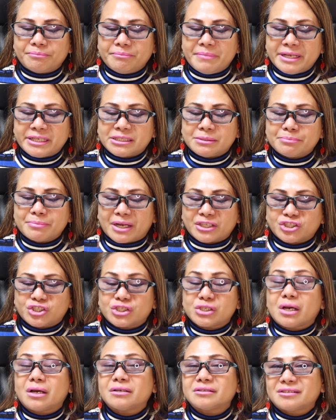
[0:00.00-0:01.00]

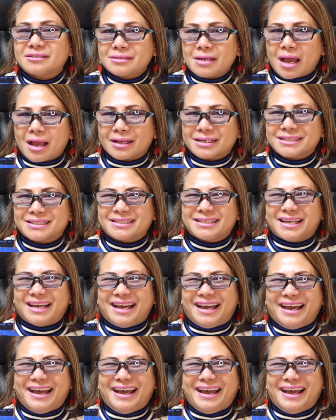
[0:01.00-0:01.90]
mismatched socks.